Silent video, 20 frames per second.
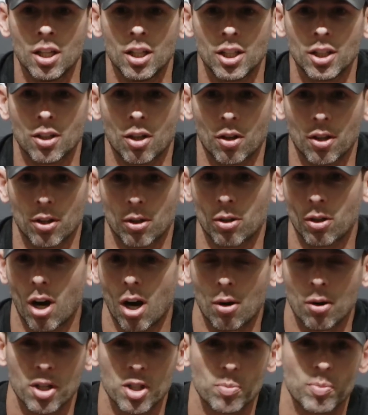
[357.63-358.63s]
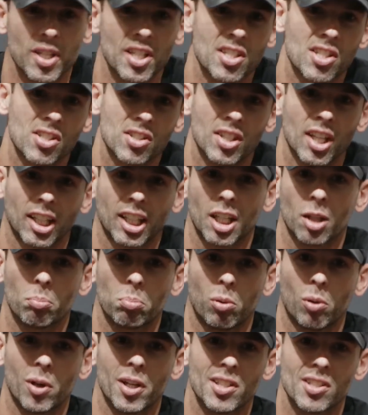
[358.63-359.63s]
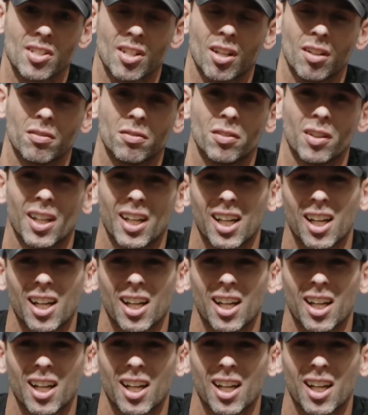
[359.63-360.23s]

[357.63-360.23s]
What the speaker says: you know, there will always be sticking points of,